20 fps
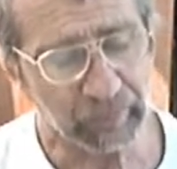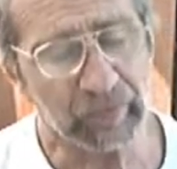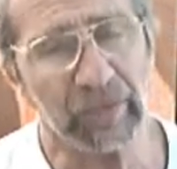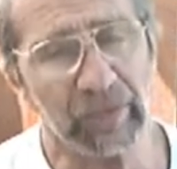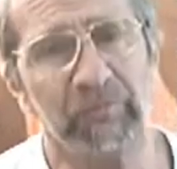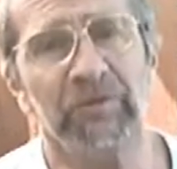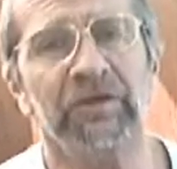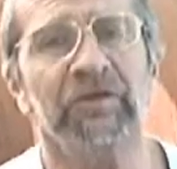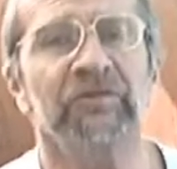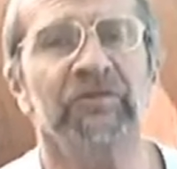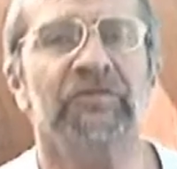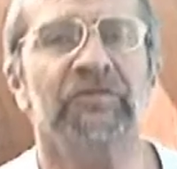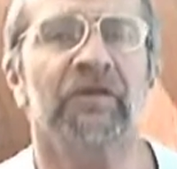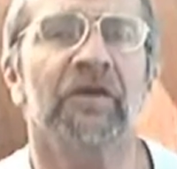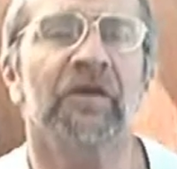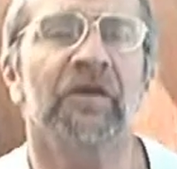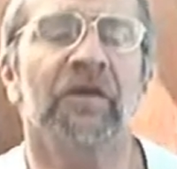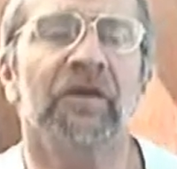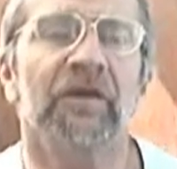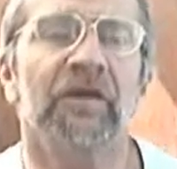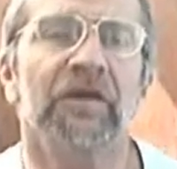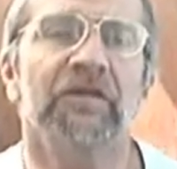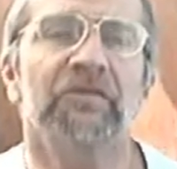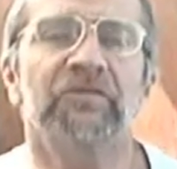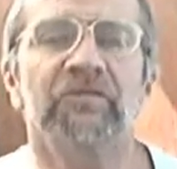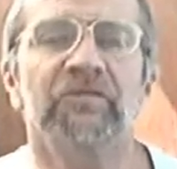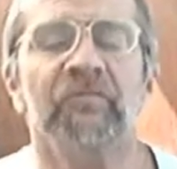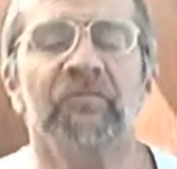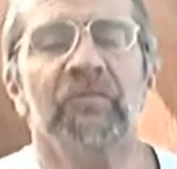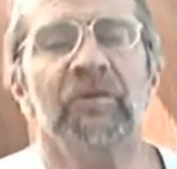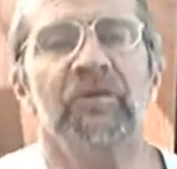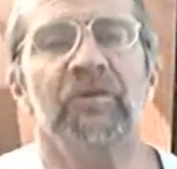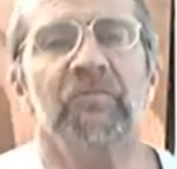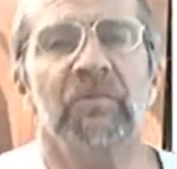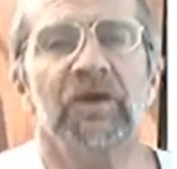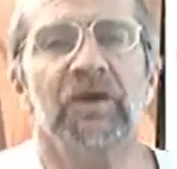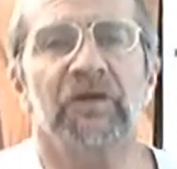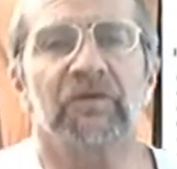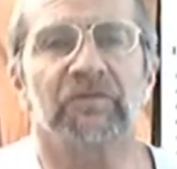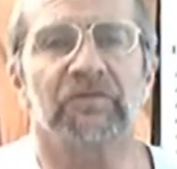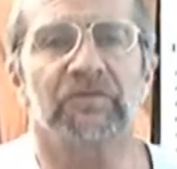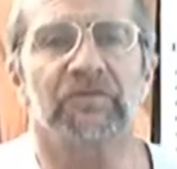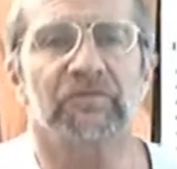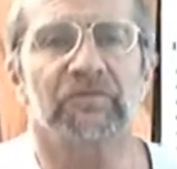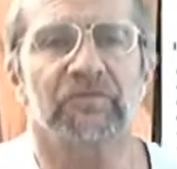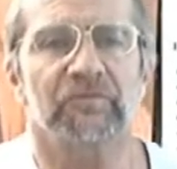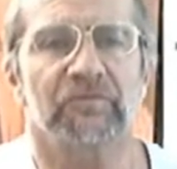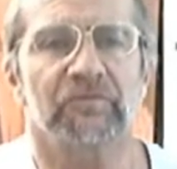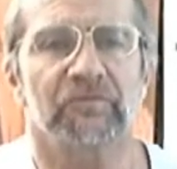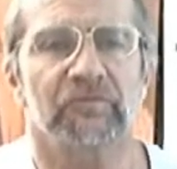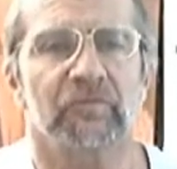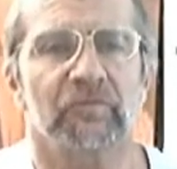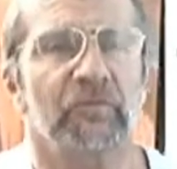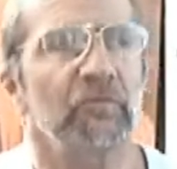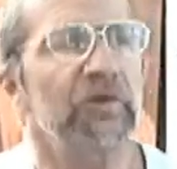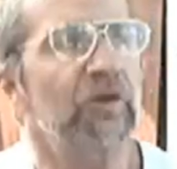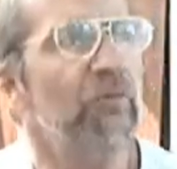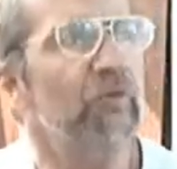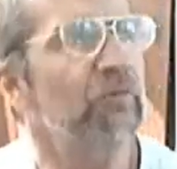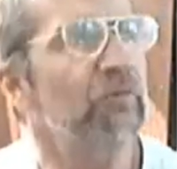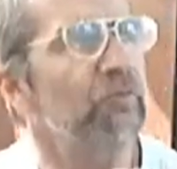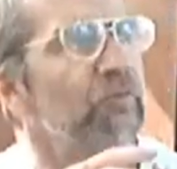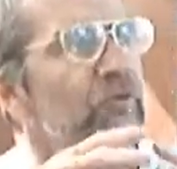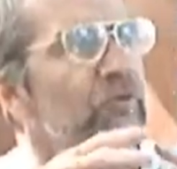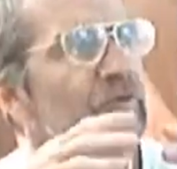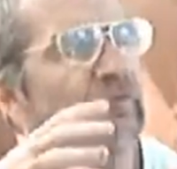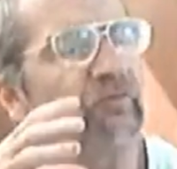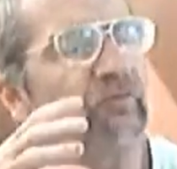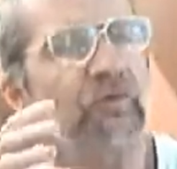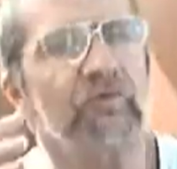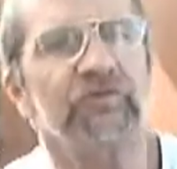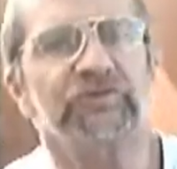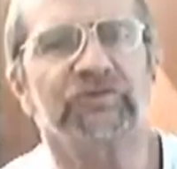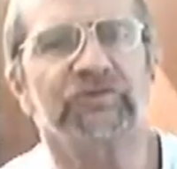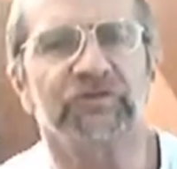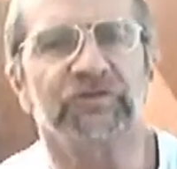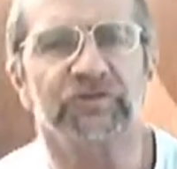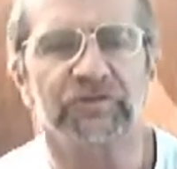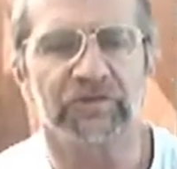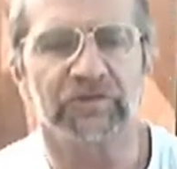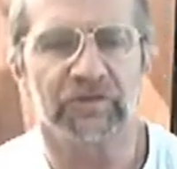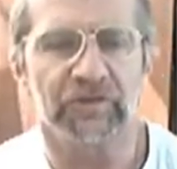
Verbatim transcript: Because in the Sermon on the Mount, when we go through the devotion,